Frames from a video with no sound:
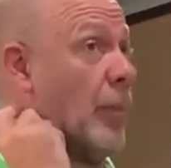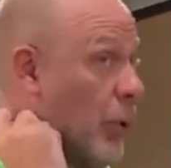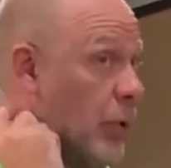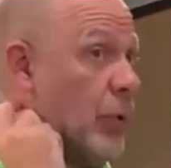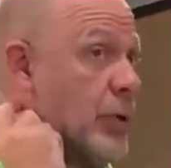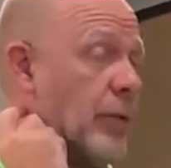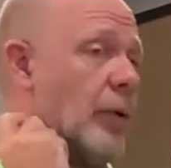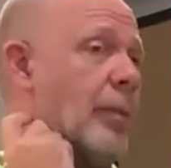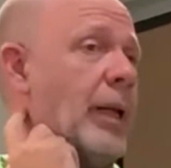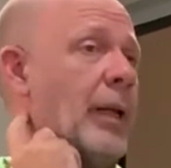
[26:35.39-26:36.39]
producer
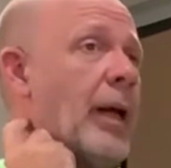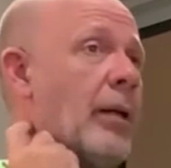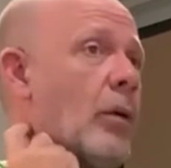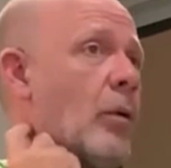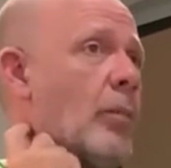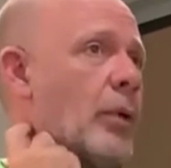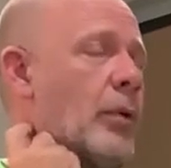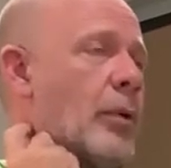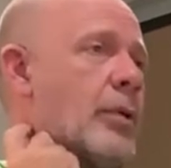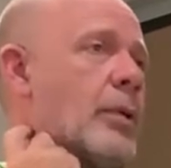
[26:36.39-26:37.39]
from LA who
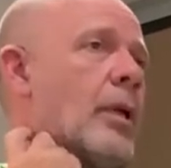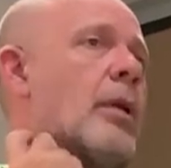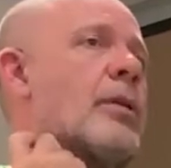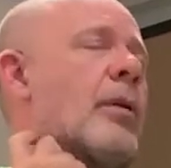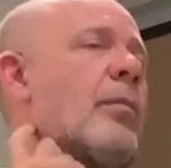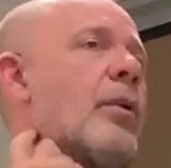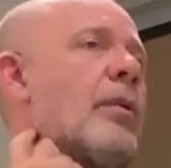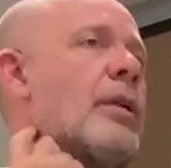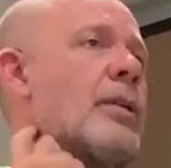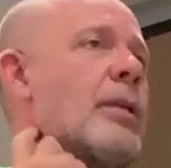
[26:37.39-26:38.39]
produced some
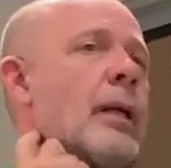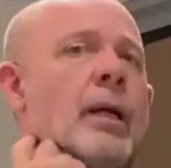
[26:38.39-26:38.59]
movies.